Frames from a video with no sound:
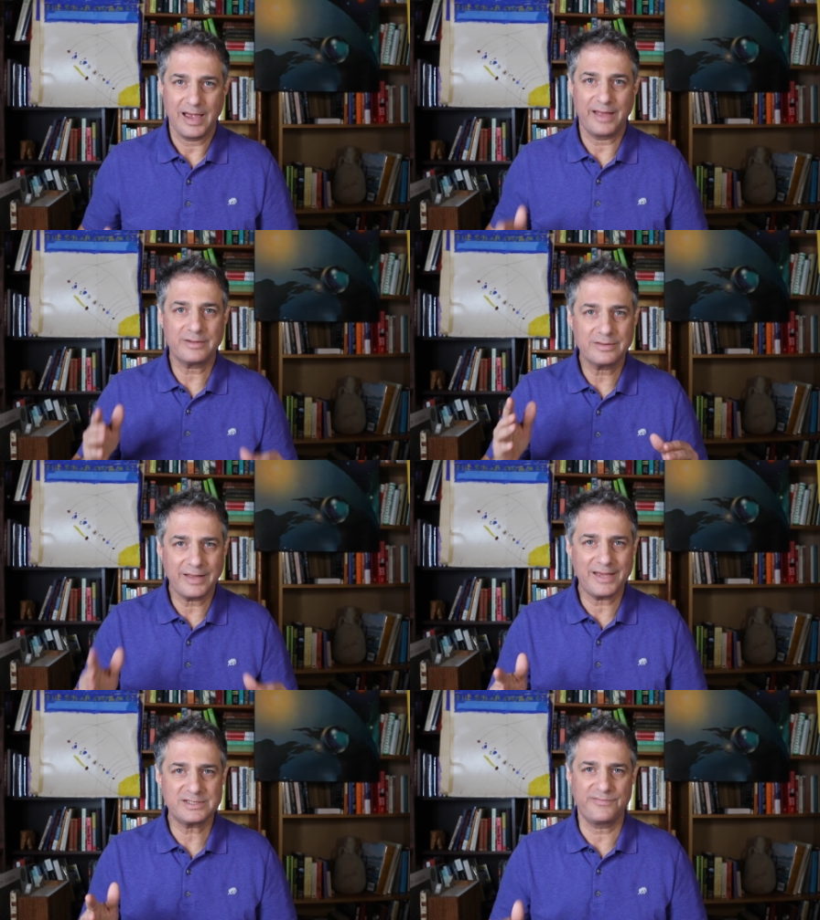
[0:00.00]
and the
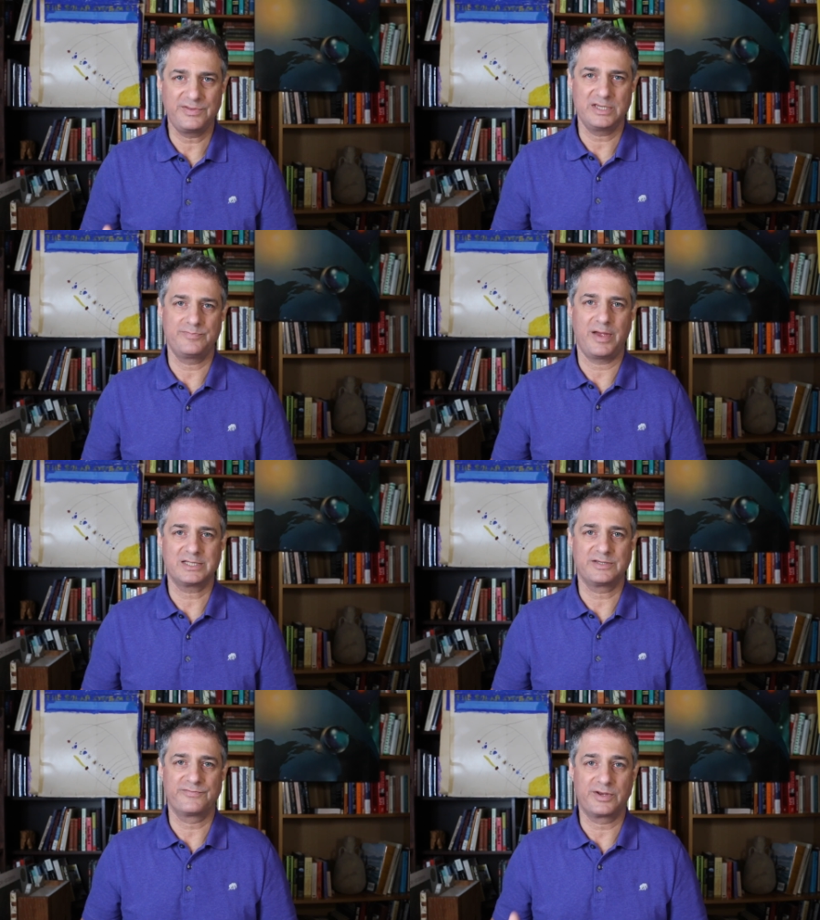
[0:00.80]
last of these
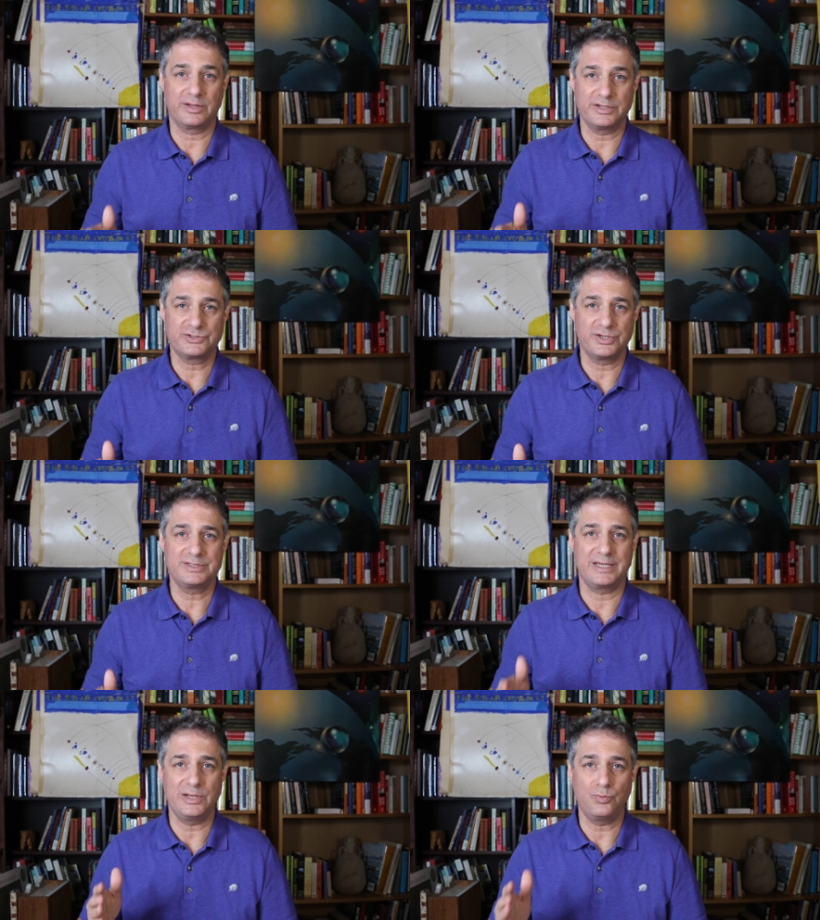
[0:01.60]
massive
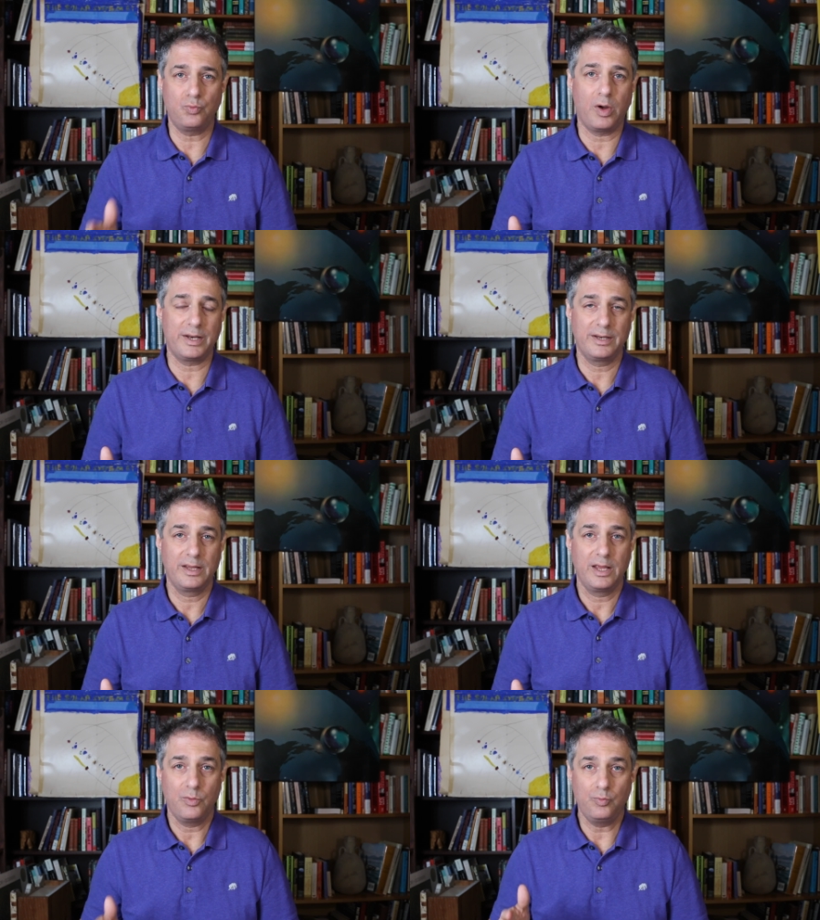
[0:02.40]
collisions in what
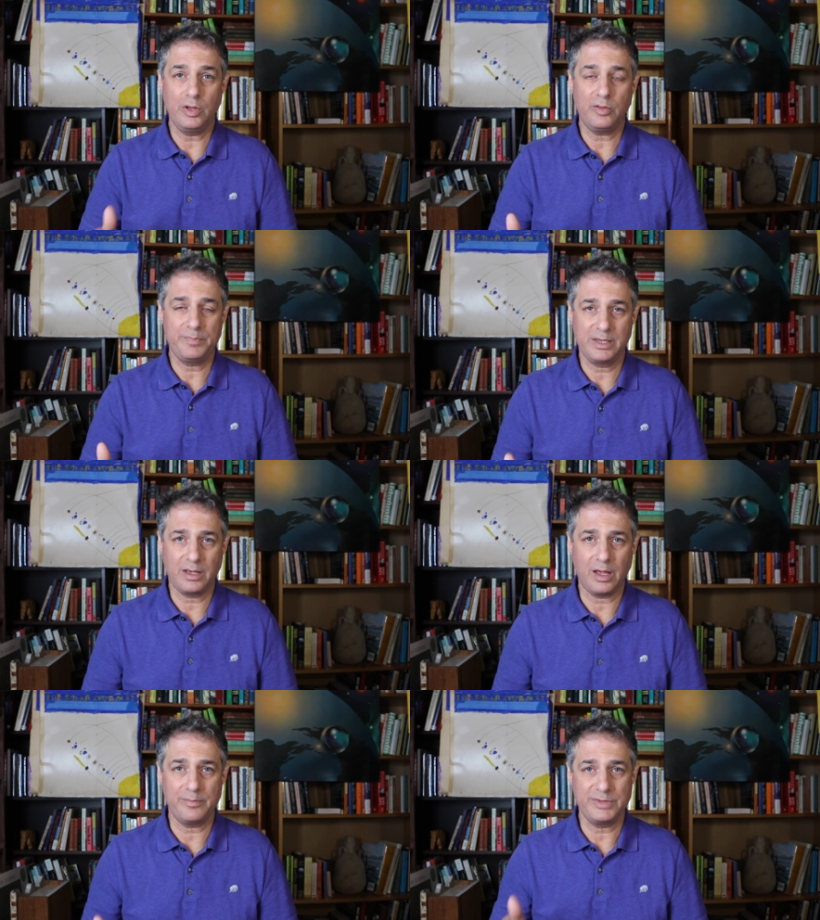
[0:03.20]
will
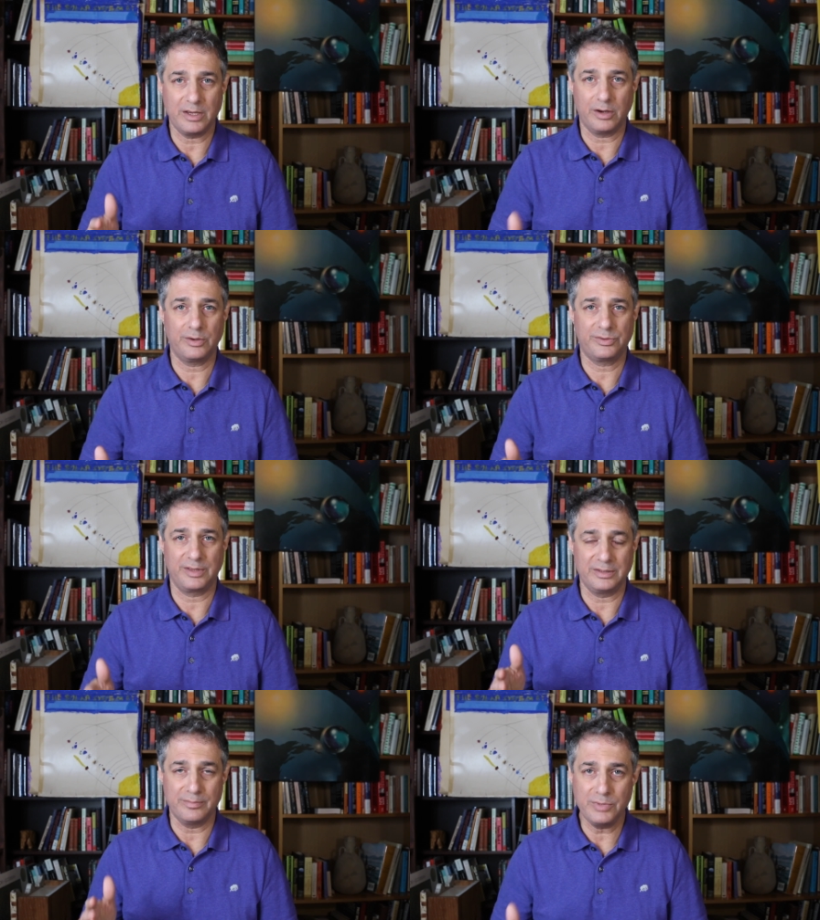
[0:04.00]
become the Earth
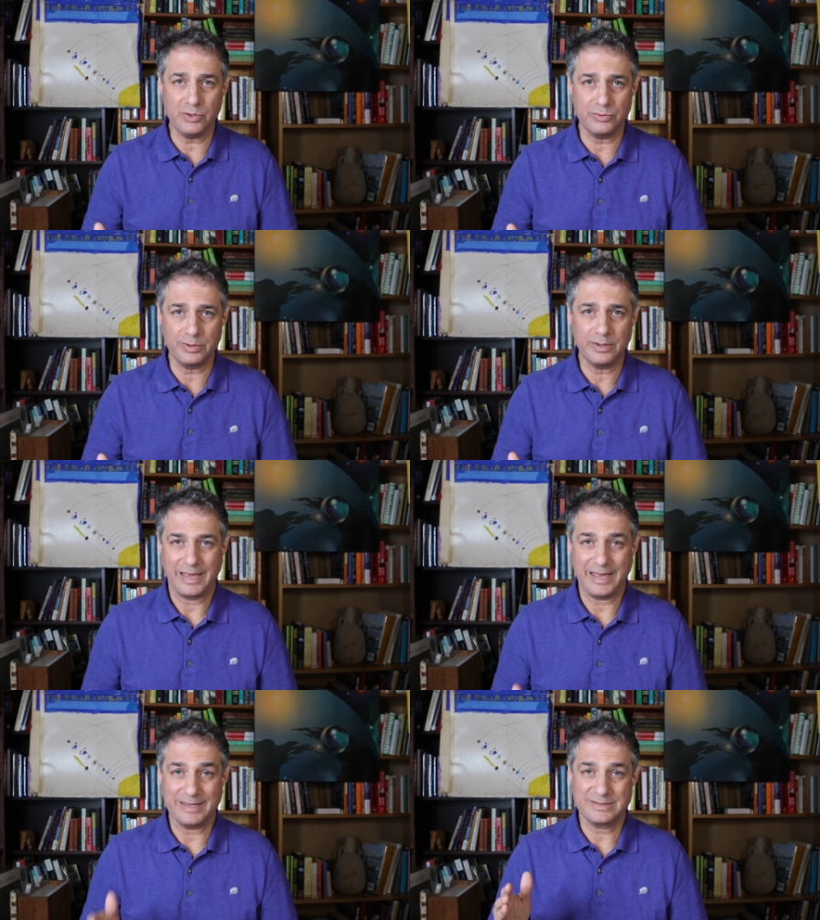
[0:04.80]
and the Moon
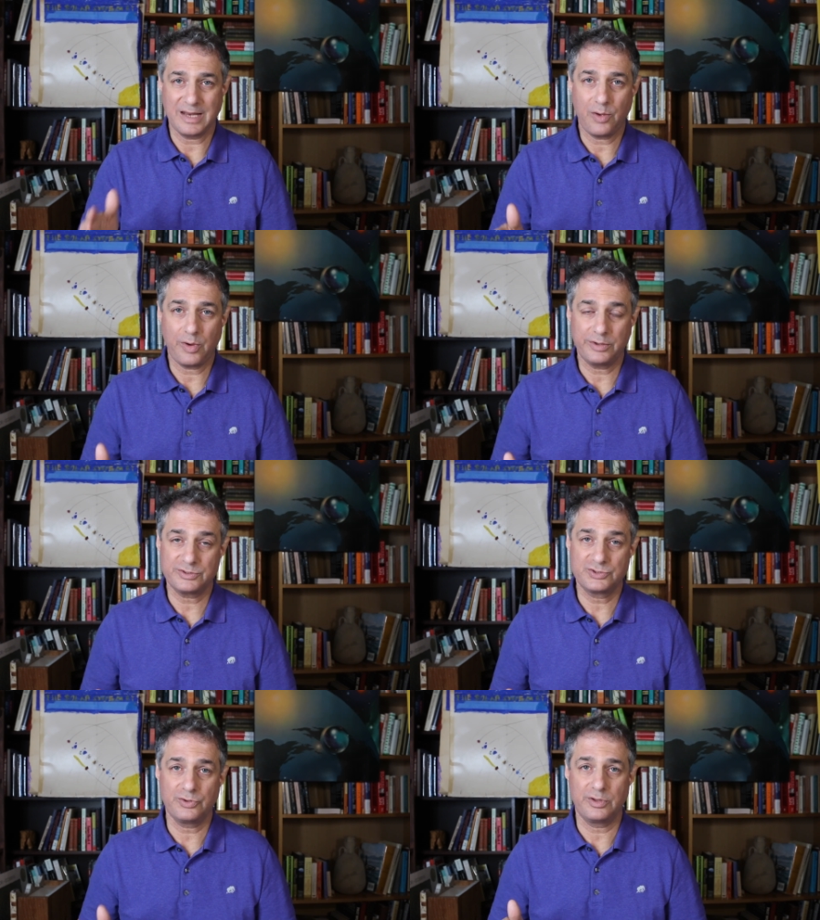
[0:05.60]
is now
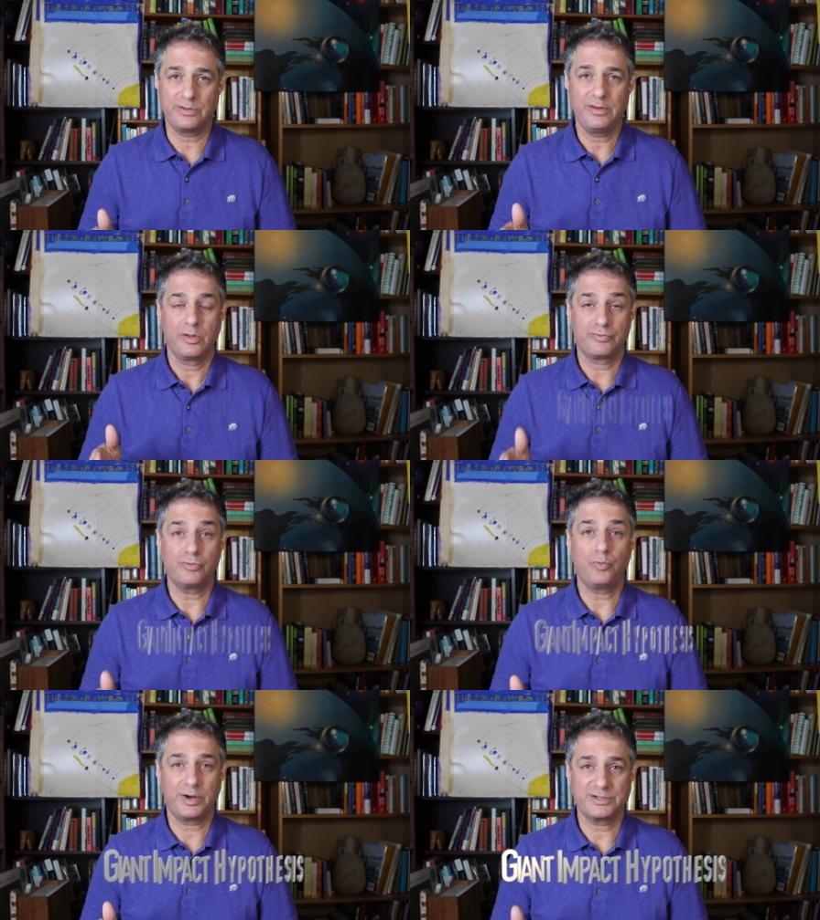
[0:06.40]
understood
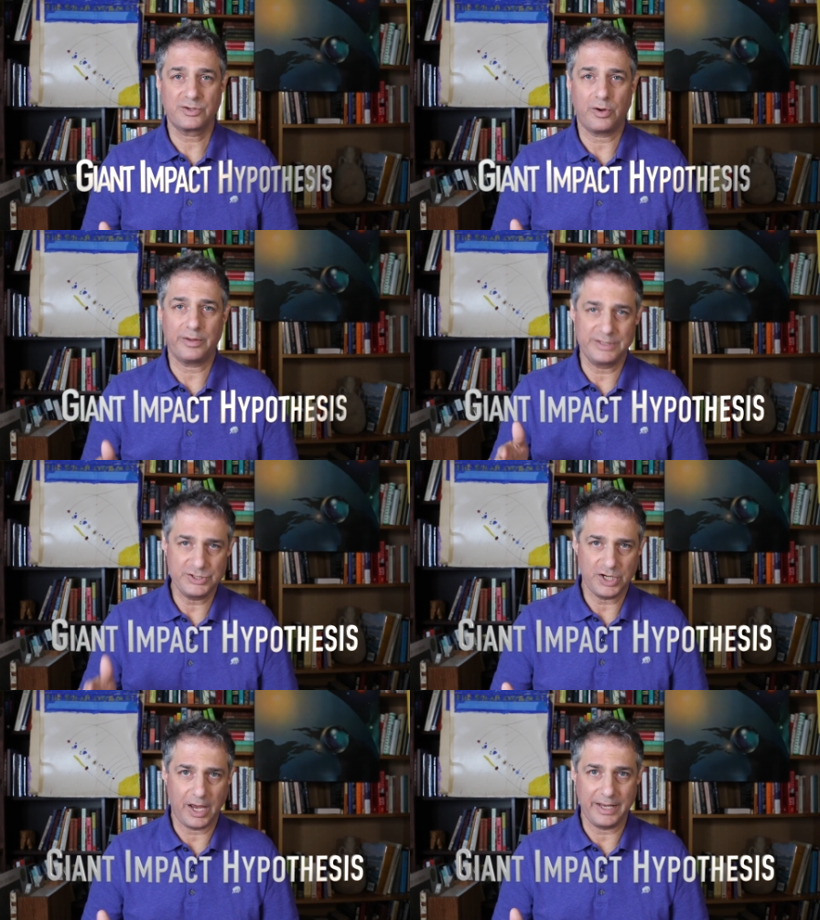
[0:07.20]
through what is called the
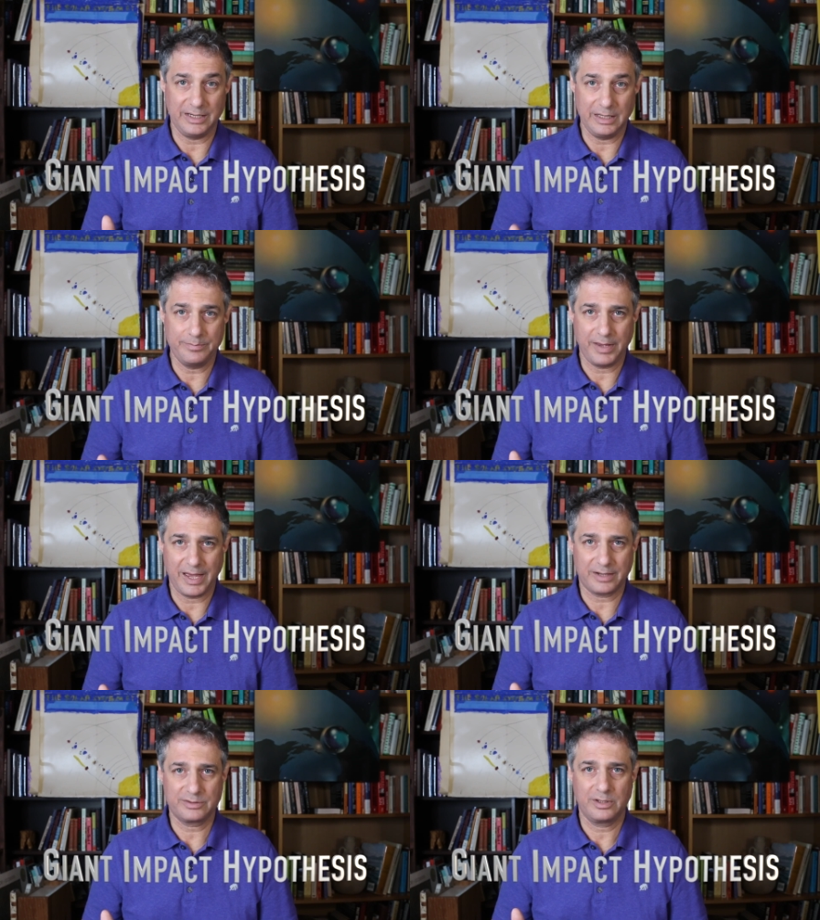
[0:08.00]
Giant
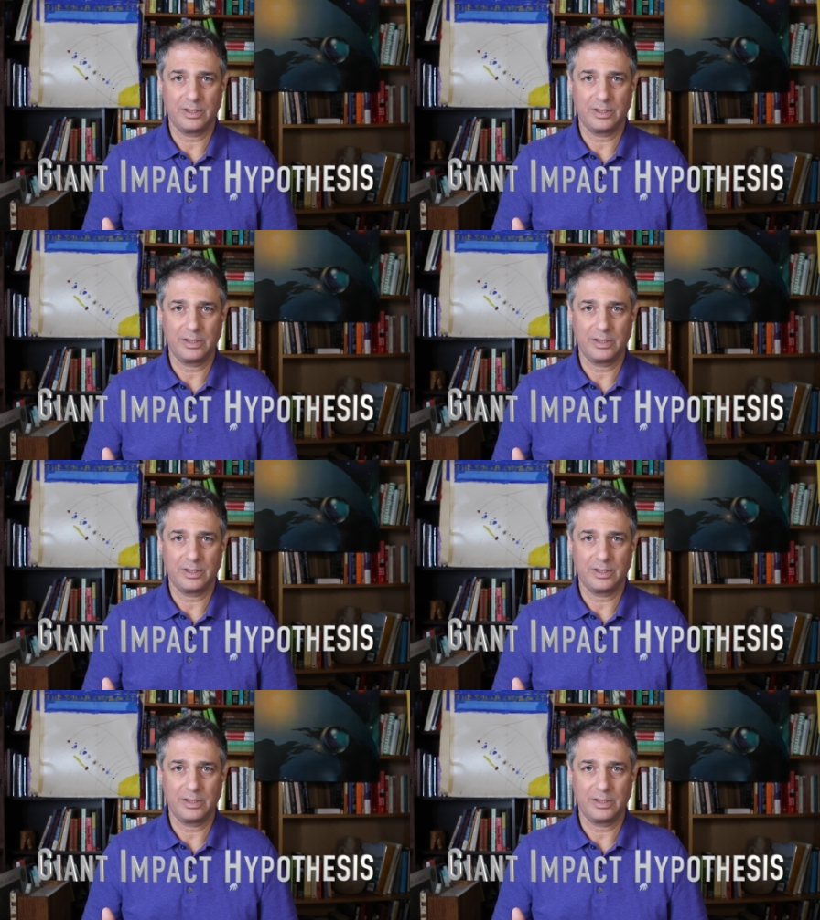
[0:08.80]
Impact